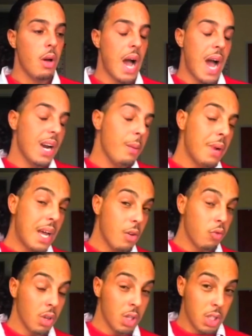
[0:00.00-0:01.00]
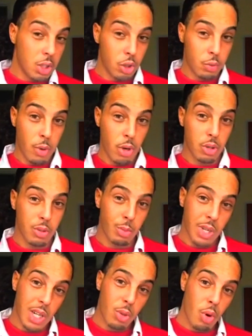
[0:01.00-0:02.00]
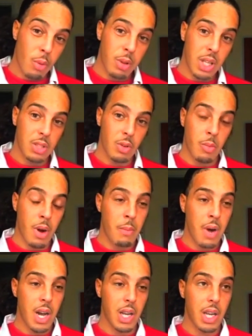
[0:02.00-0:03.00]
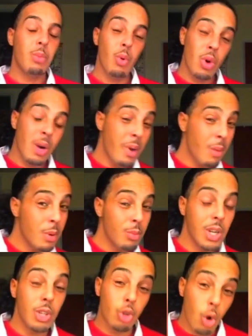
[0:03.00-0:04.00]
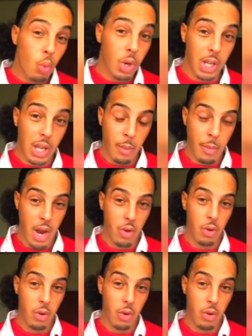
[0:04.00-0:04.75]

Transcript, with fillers: And I'm not a religious person, but that thought plays on my mind. But what about people that don't want to get married?